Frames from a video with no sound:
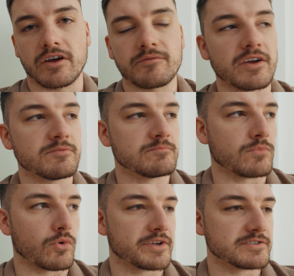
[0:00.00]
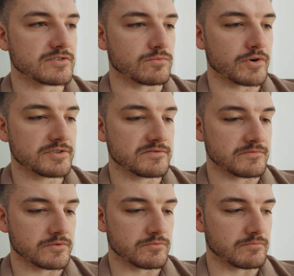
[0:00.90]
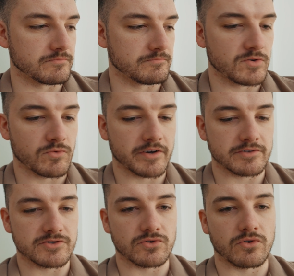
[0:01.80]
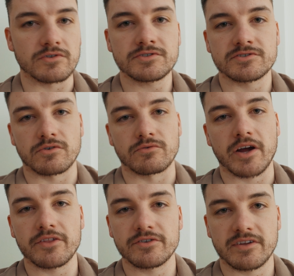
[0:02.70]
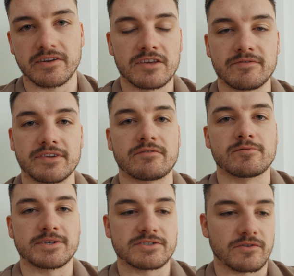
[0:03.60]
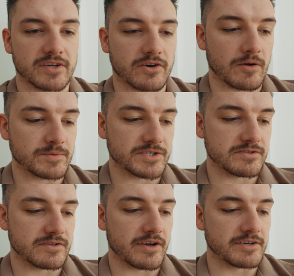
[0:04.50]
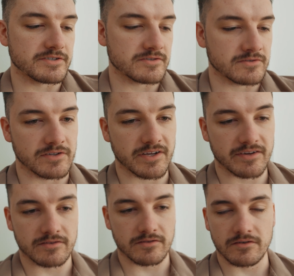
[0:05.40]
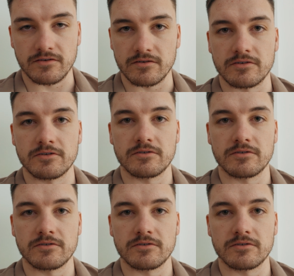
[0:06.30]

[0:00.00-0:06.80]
I find mornings are worse for me wanting to scroll. So rather than even giving myself that option, I just click the